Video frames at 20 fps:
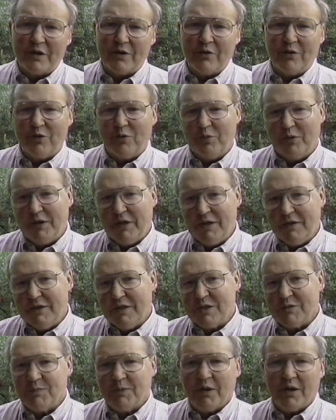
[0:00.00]
look, we need
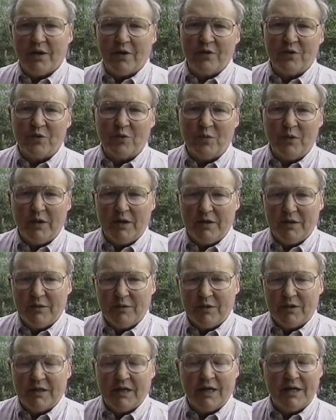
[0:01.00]
this player to win, you
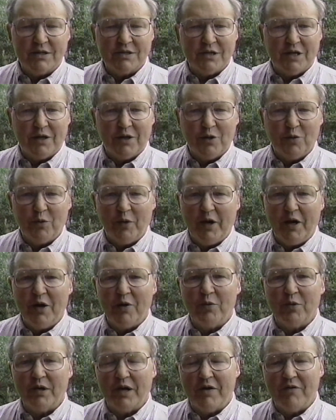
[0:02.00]
can take us all the way or
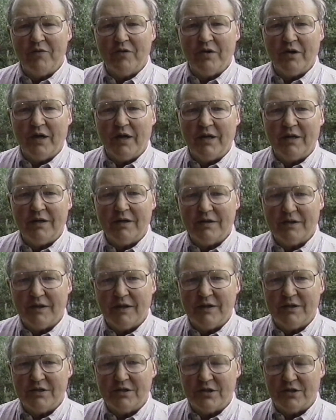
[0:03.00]
whatever, and
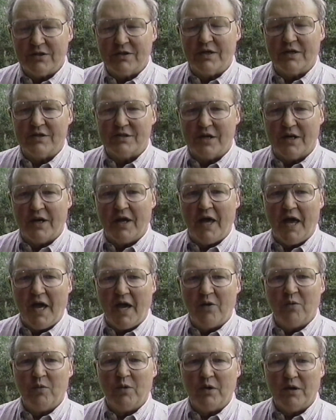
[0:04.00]
it just gets out of
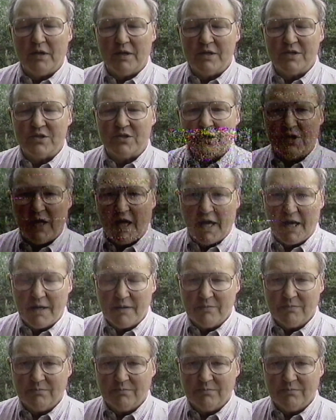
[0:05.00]
hand where it is today.